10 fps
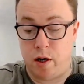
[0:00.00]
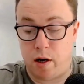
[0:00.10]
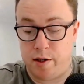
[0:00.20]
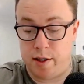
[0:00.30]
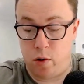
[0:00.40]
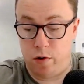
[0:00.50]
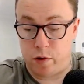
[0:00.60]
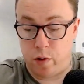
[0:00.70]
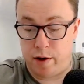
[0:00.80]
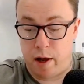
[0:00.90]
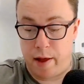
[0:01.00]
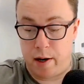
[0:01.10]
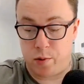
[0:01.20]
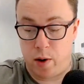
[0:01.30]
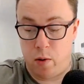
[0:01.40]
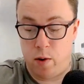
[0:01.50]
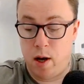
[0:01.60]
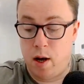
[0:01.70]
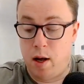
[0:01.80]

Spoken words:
And I can tell you've sort of done that as well.